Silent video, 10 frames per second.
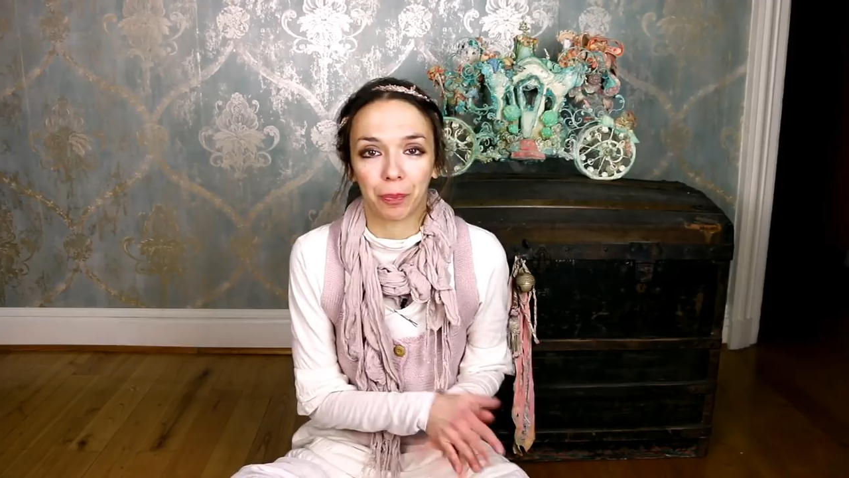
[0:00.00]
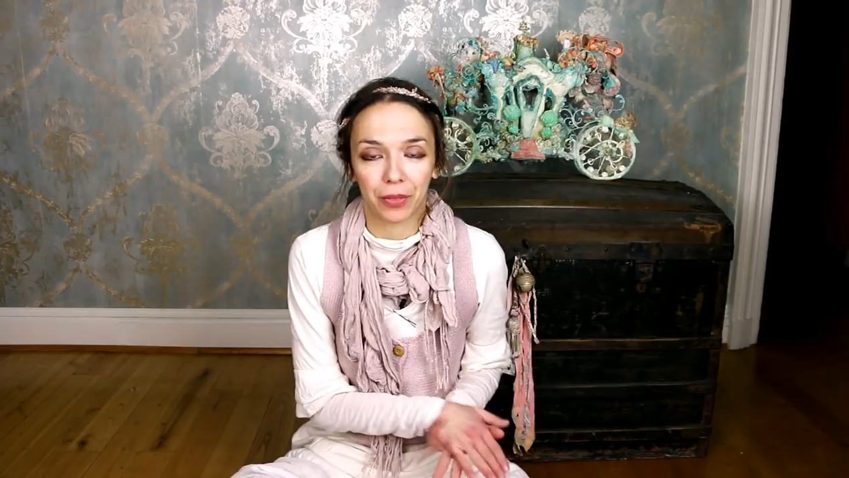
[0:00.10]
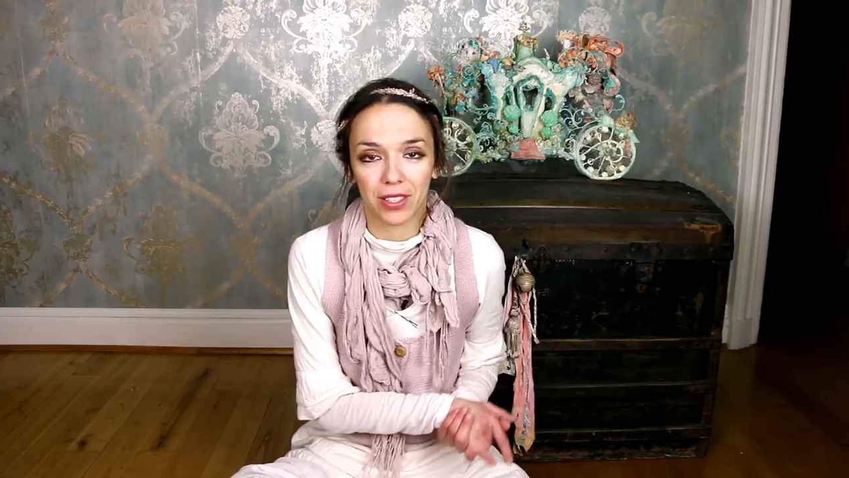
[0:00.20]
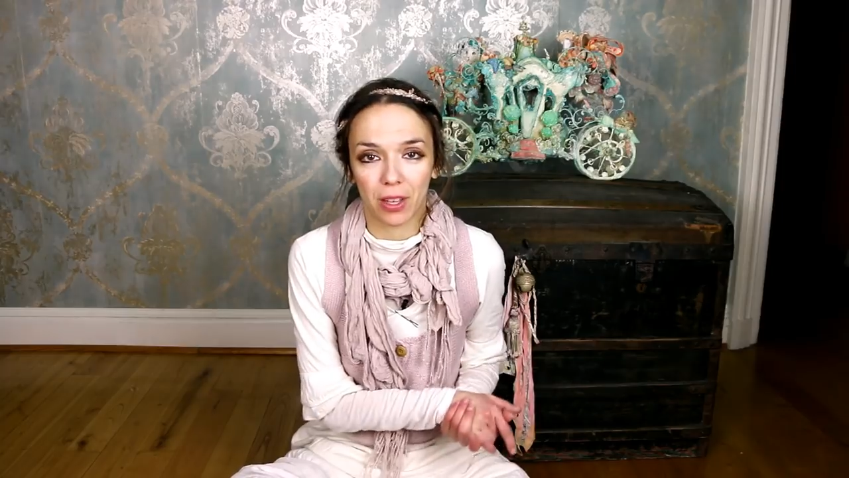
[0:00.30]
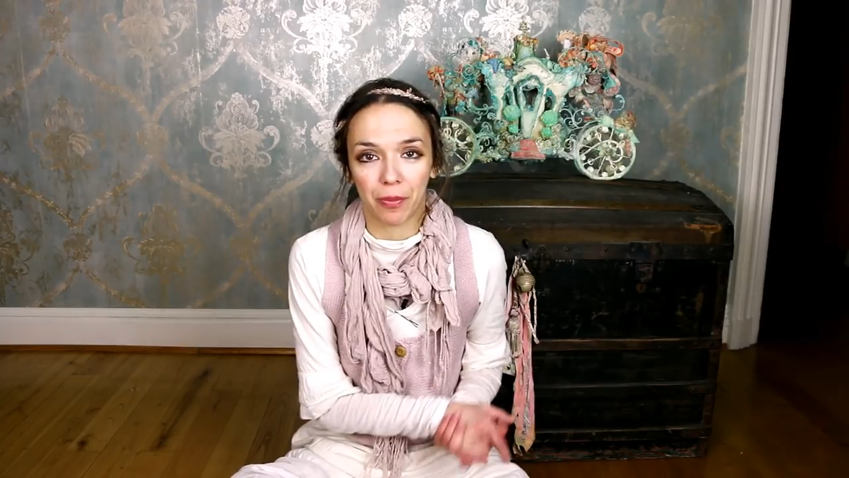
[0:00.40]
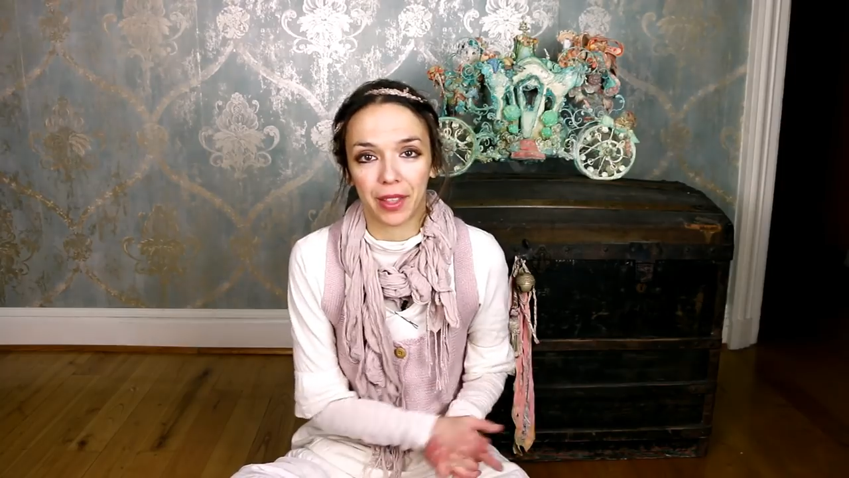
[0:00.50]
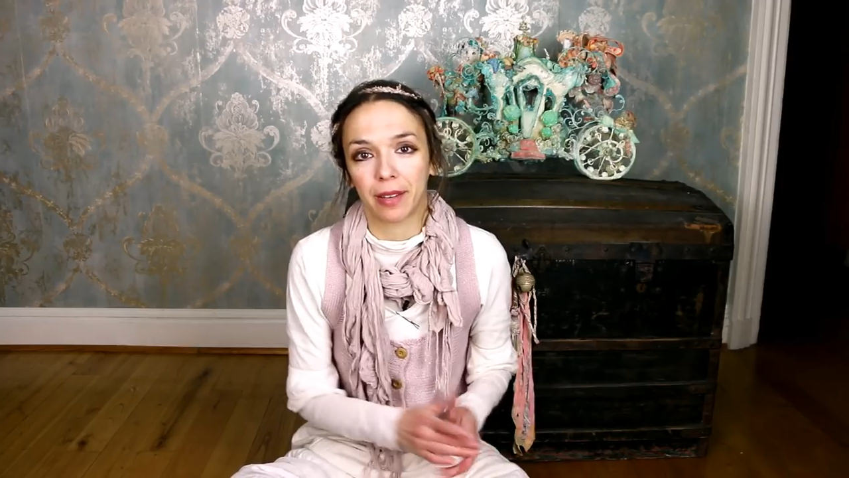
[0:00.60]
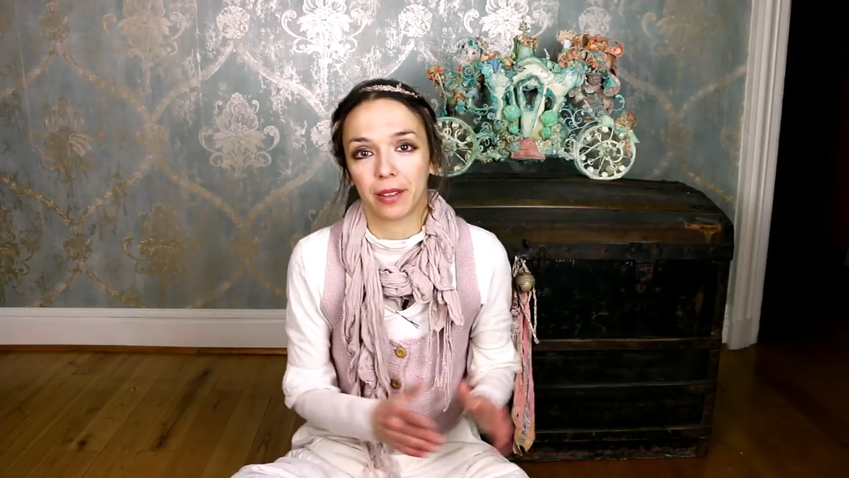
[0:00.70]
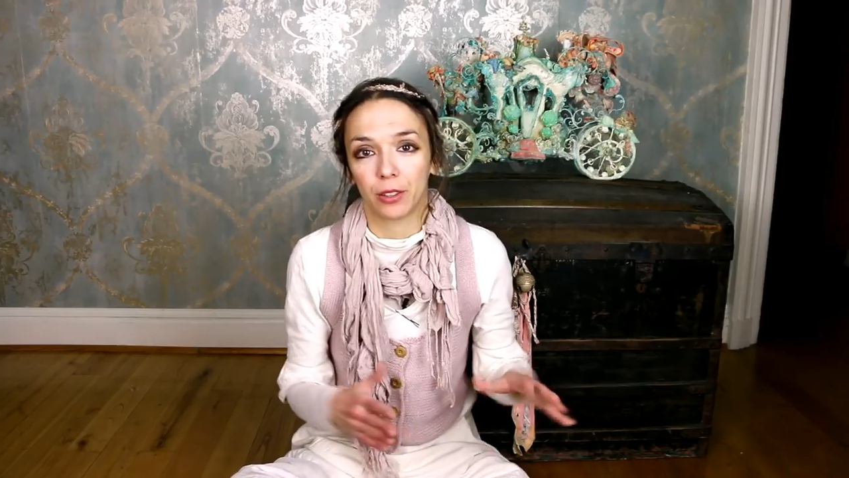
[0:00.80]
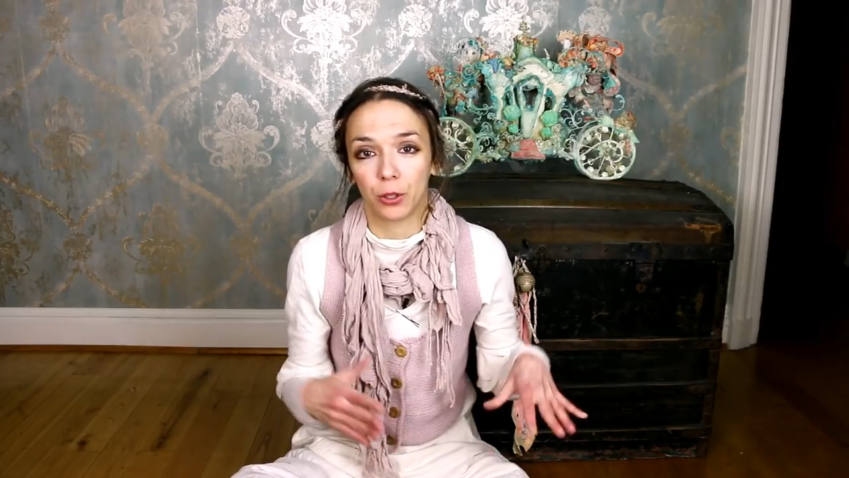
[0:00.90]

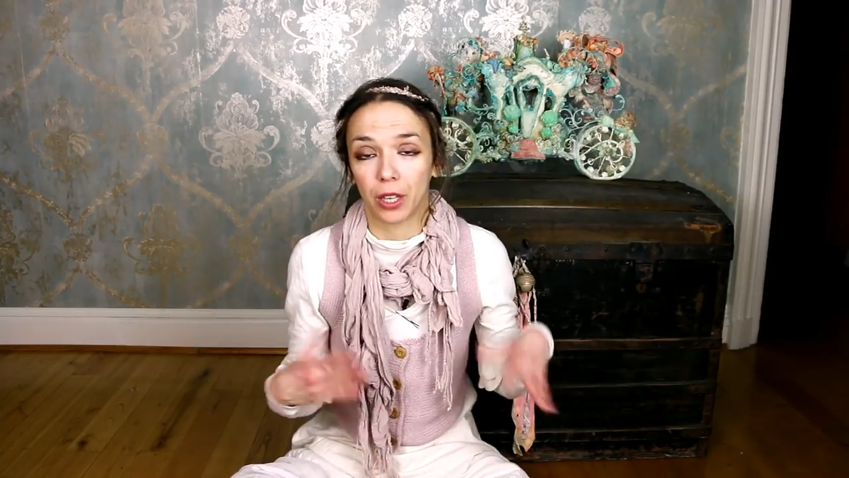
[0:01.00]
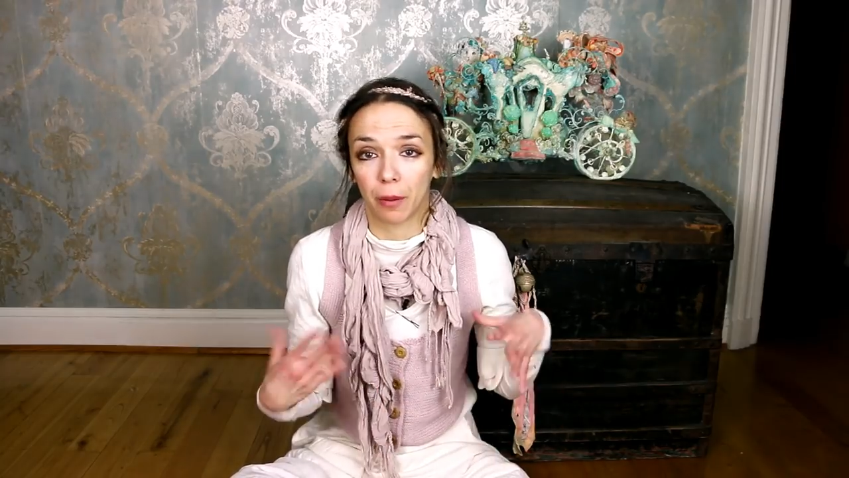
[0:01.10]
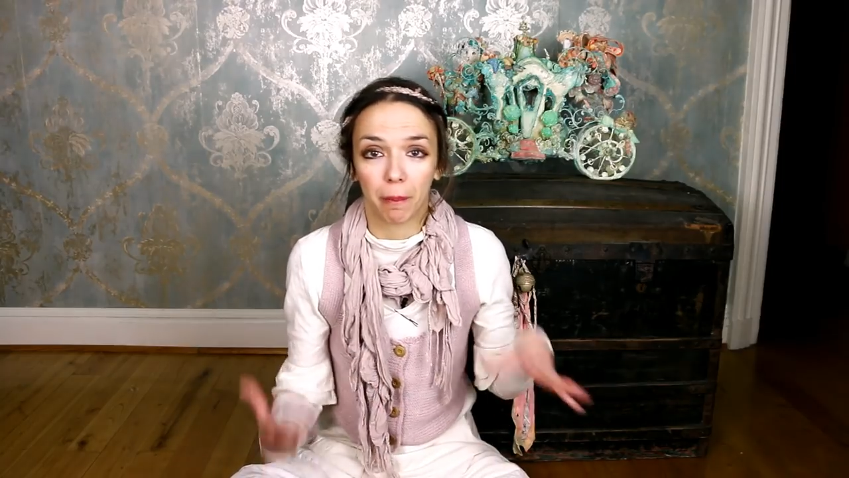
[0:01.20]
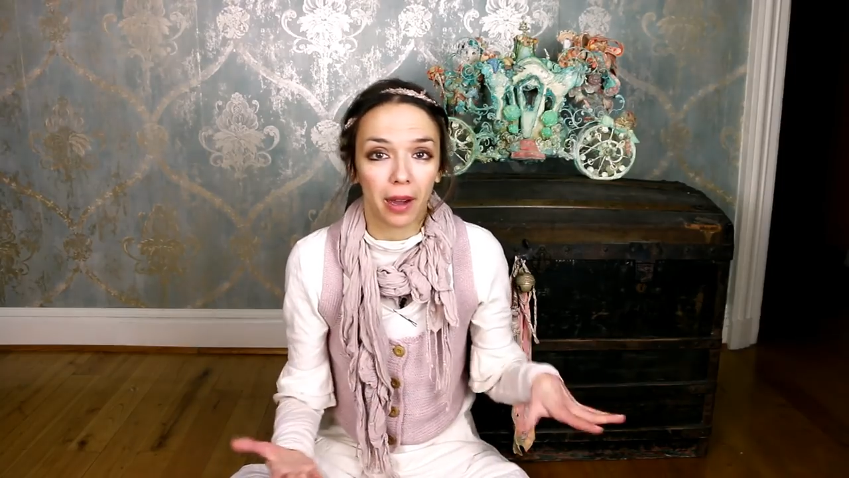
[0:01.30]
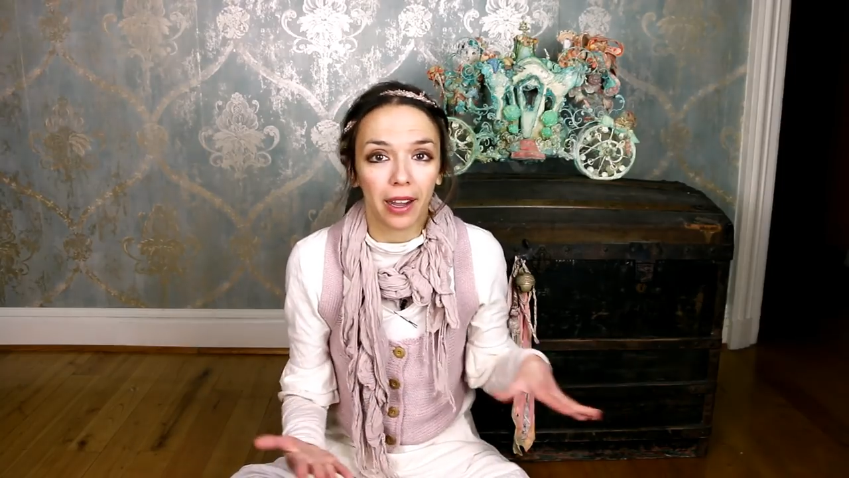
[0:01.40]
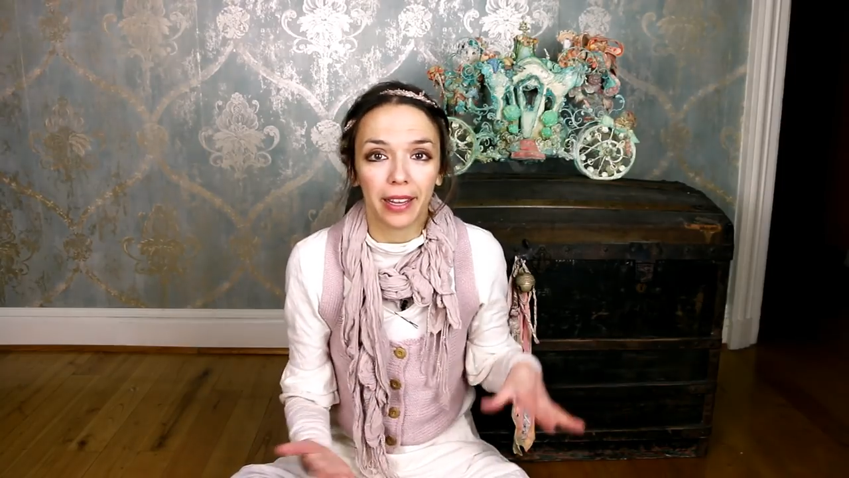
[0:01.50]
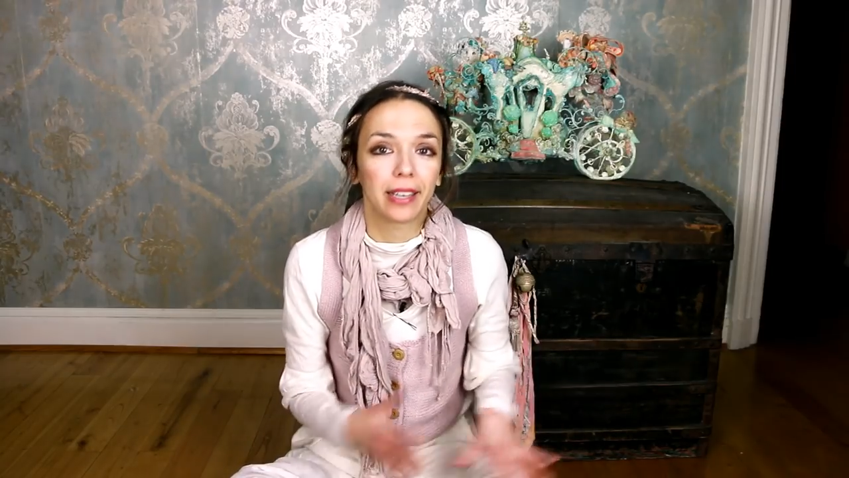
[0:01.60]
something you can buy